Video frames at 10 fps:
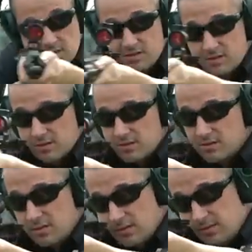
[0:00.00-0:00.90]

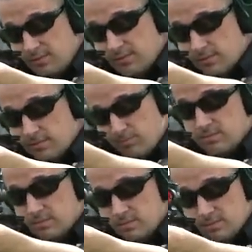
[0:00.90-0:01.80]

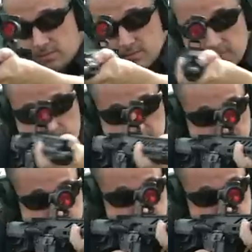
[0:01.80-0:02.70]

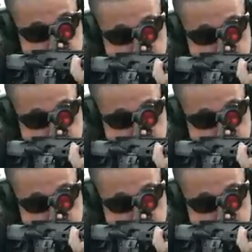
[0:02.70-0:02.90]
(silence)